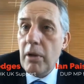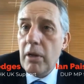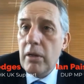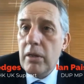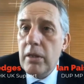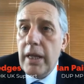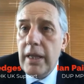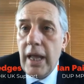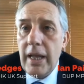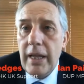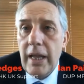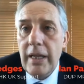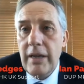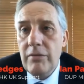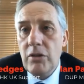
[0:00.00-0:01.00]
but
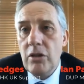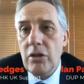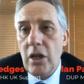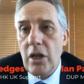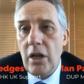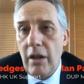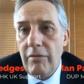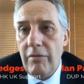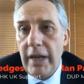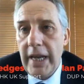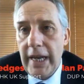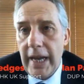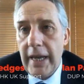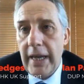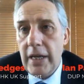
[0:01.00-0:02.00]
that gives us a
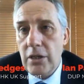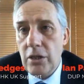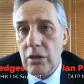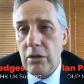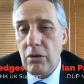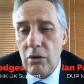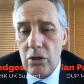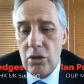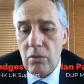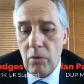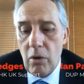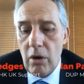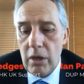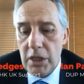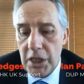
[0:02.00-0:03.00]
lovely linkage across the
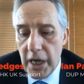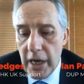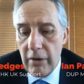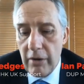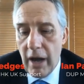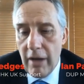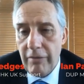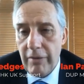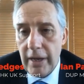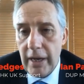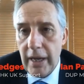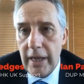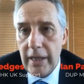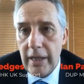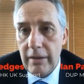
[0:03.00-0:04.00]
world geographically.